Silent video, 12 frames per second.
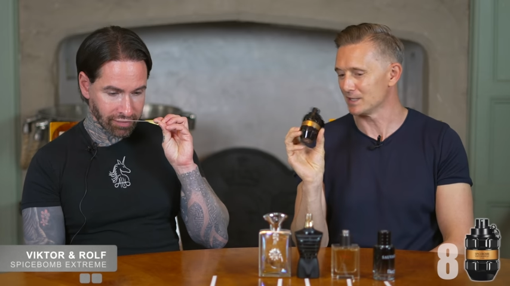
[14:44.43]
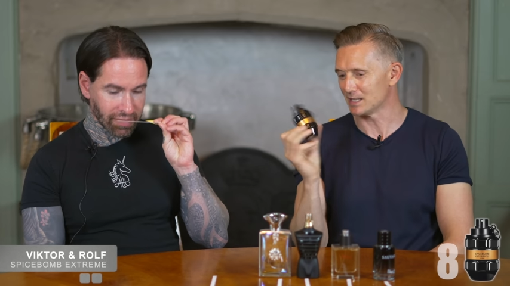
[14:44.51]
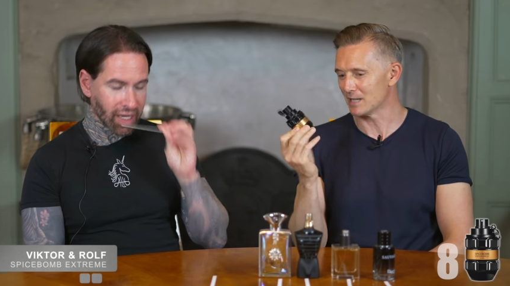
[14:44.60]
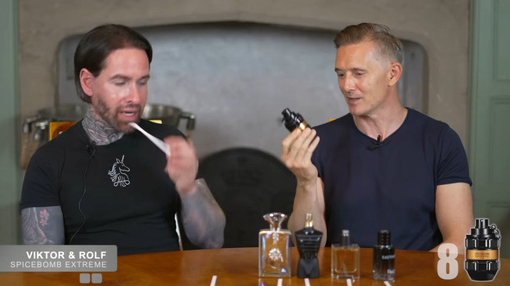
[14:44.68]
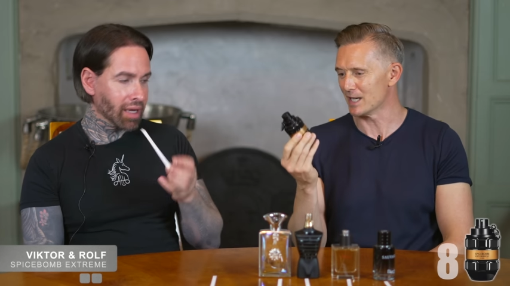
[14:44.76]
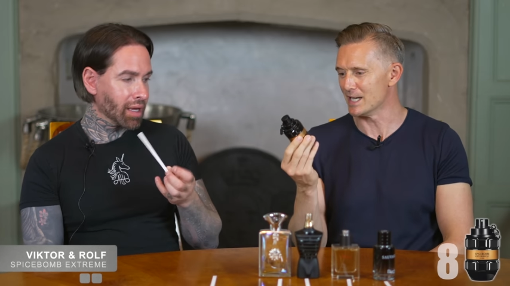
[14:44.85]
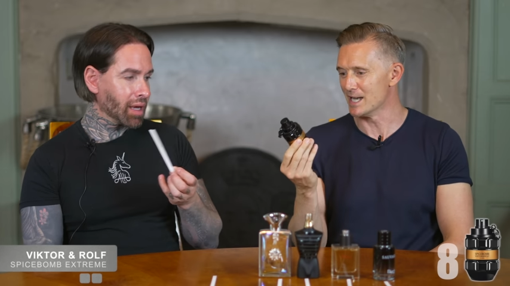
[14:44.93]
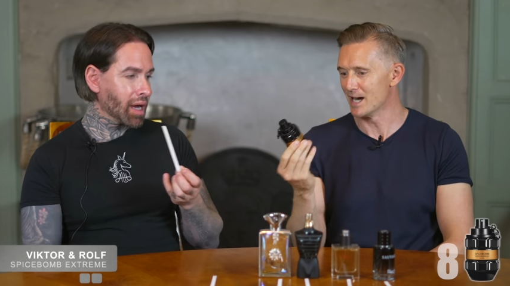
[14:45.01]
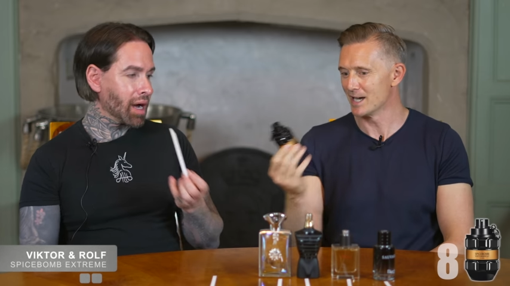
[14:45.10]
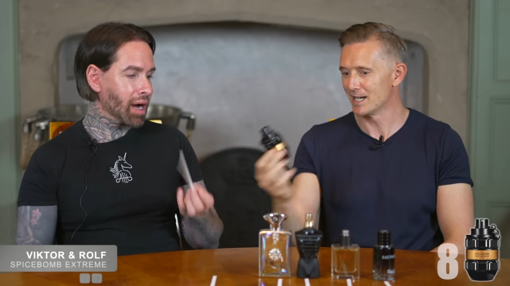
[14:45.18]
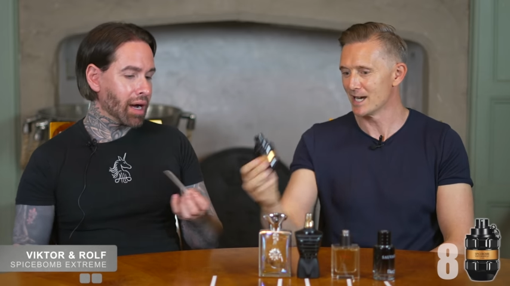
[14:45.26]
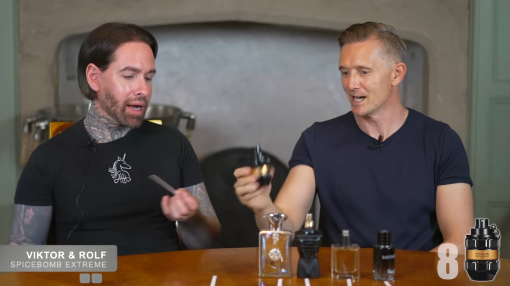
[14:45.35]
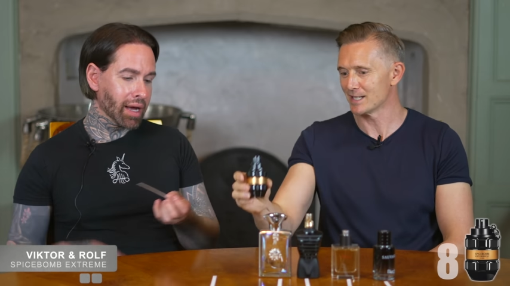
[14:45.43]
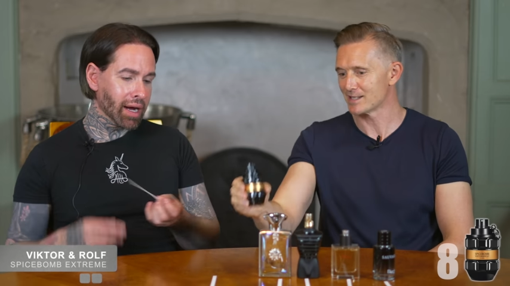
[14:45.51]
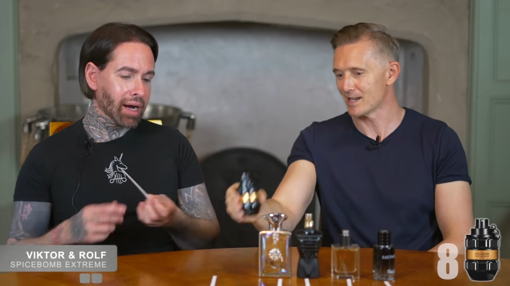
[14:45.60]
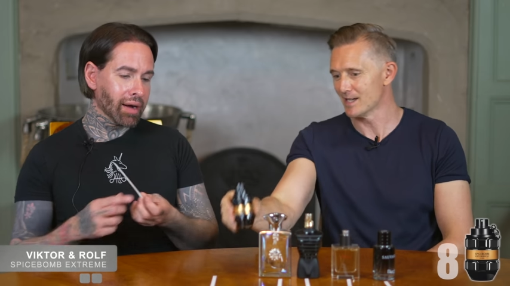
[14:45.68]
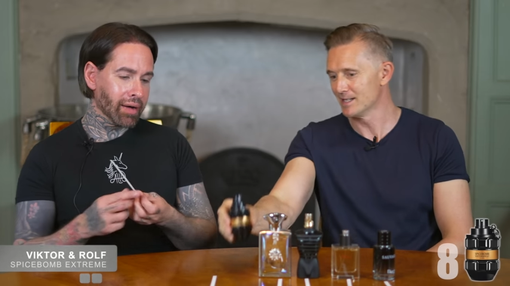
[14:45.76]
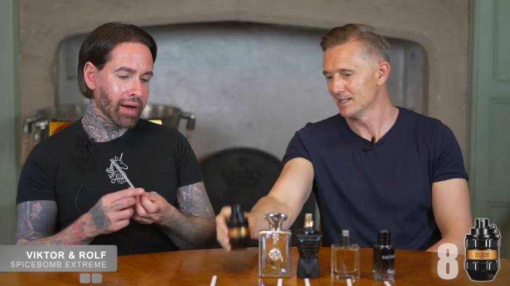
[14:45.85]
Speaker 1: You gave it a nine I, out of
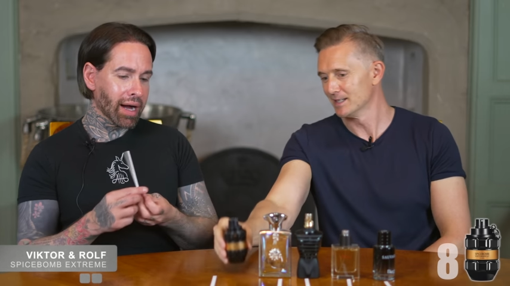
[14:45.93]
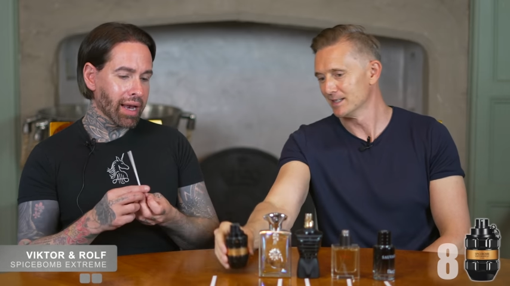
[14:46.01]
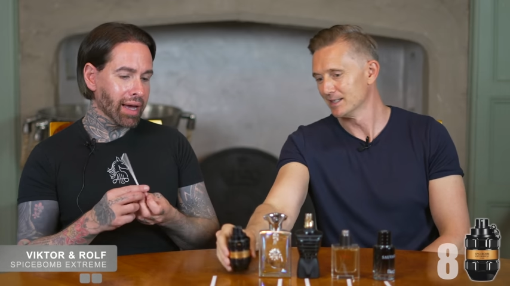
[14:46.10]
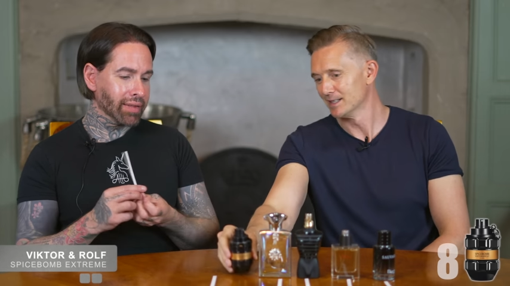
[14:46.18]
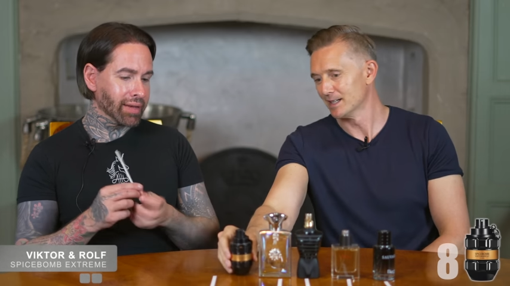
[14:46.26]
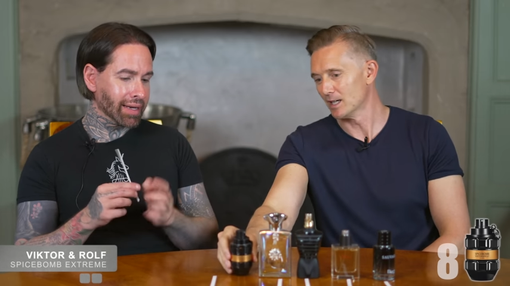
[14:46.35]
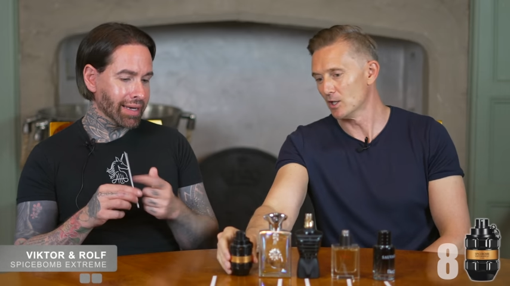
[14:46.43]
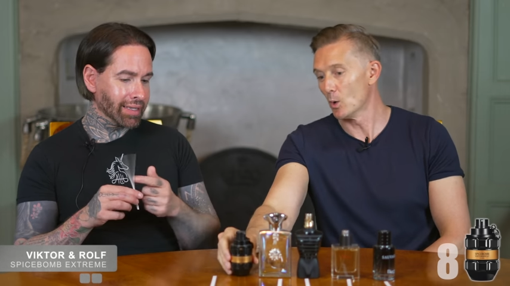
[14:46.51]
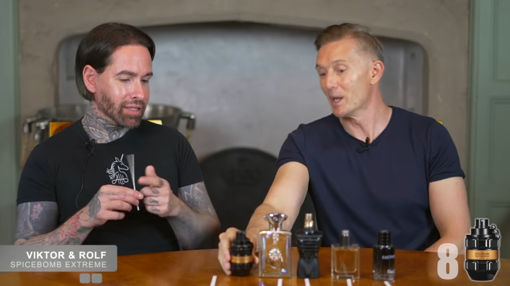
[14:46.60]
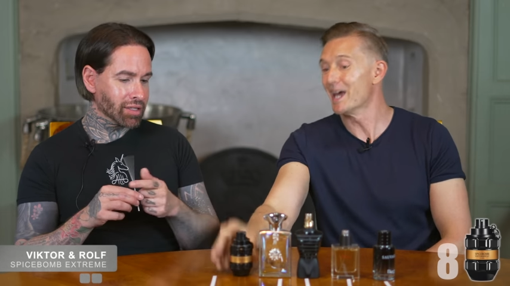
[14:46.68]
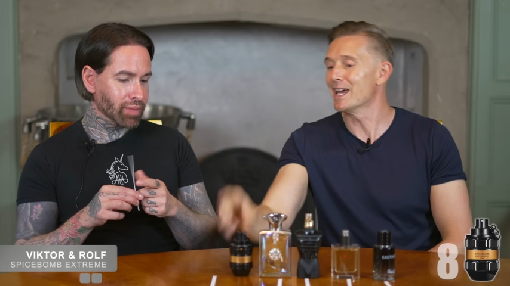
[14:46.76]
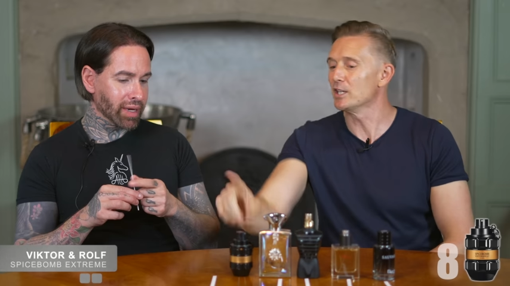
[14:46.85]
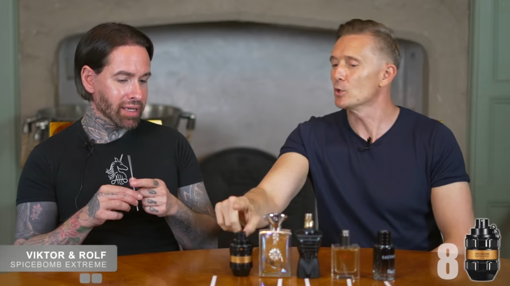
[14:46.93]
10. I like the clean no, an eight, sweetness.